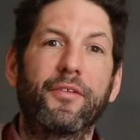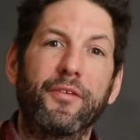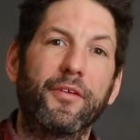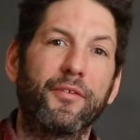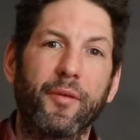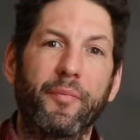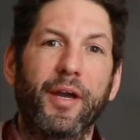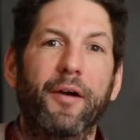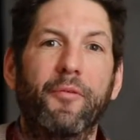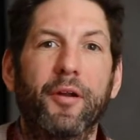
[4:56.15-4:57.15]
This is
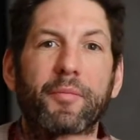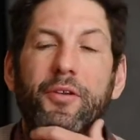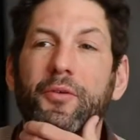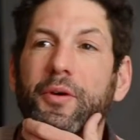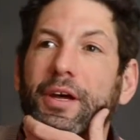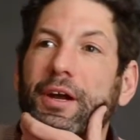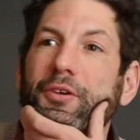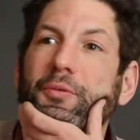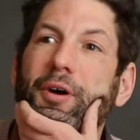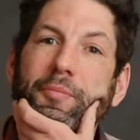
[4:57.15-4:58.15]
something I want to be doing, and I
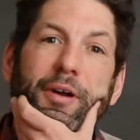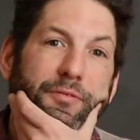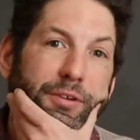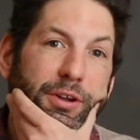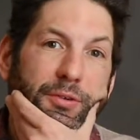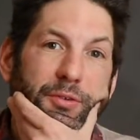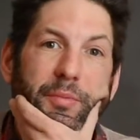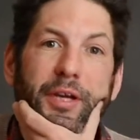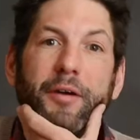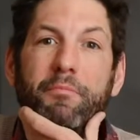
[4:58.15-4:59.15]
do want to make videos and
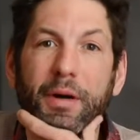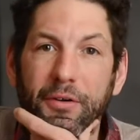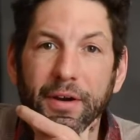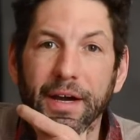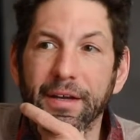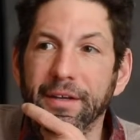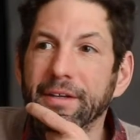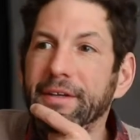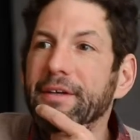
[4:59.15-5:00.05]
become better at it.